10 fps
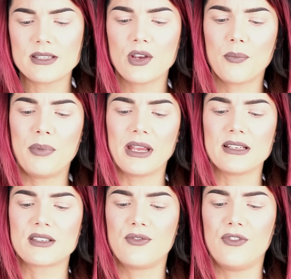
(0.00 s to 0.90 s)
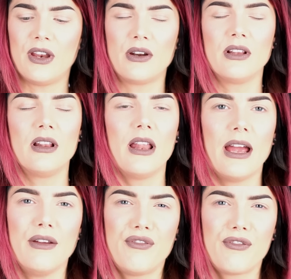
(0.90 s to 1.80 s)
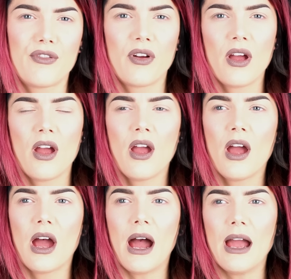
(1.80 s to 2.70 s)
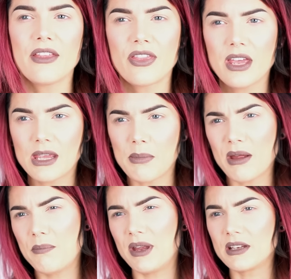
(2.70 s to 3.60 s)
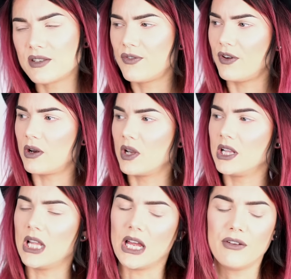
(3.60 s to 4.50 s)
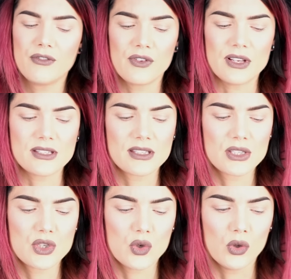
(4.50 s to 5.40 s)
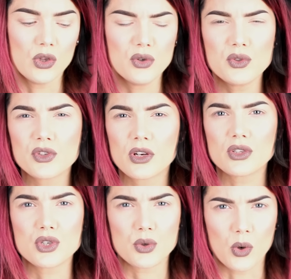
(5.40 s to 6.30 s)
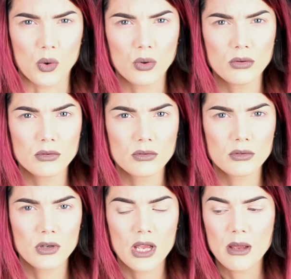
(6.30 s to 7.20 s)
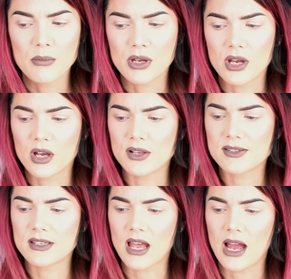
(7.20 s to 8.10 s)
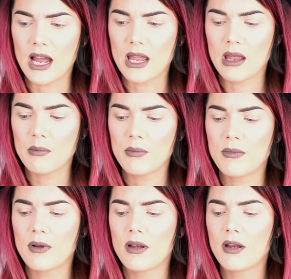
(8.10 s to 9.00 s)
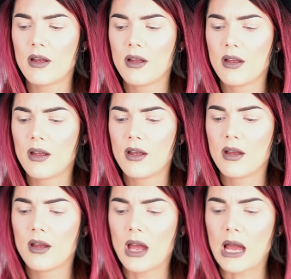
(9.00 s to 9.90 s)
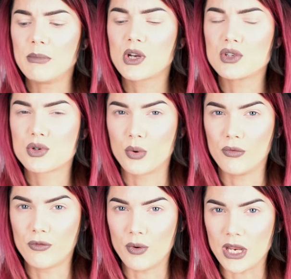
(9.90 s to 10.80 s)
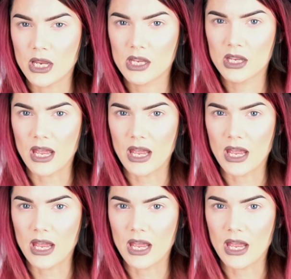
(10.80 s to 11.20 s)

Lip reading: is your biggest fear in life? I think my biggest fear in life is to lose control, because I am I'm a control freak